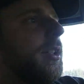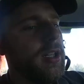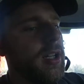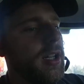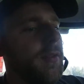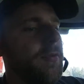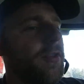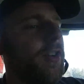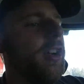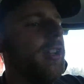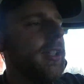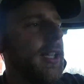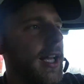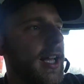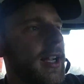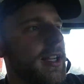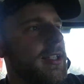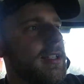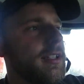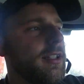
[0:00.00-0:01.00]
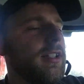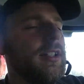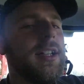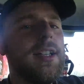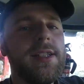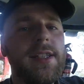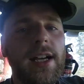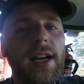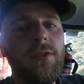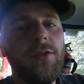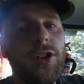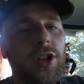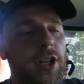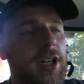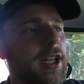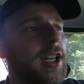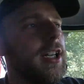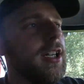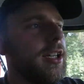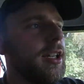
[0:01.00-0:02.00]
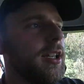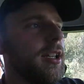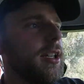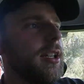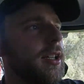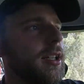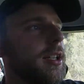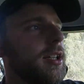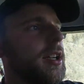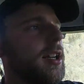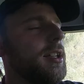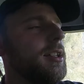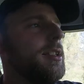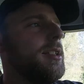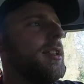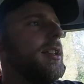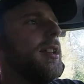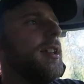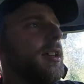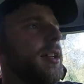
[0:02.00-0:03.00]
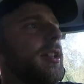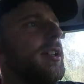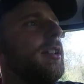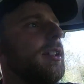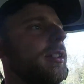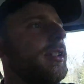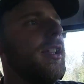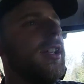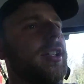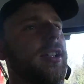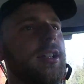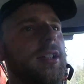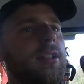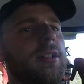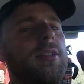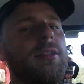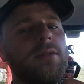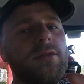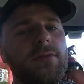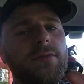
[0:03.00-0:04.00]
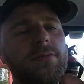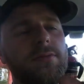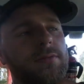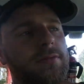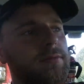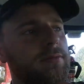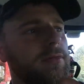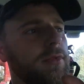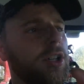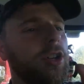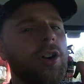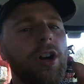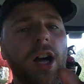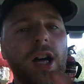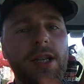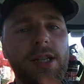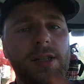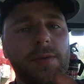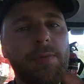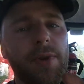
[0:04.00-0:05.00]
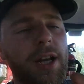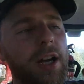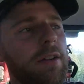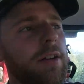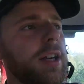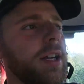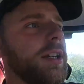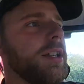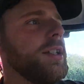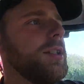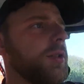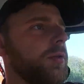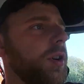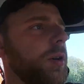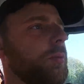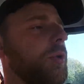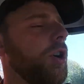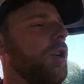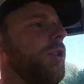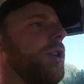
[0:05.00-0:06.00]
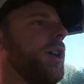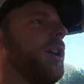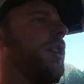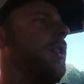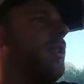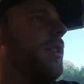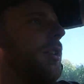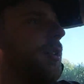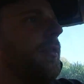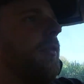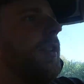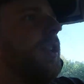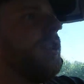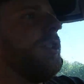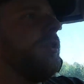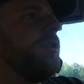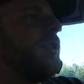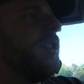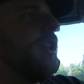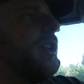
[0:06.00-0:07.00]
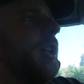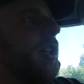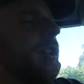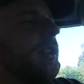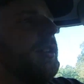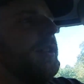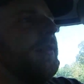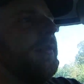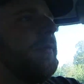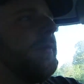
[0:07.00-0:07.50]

The front axle is not working because the little cross bearings were broken, and we took the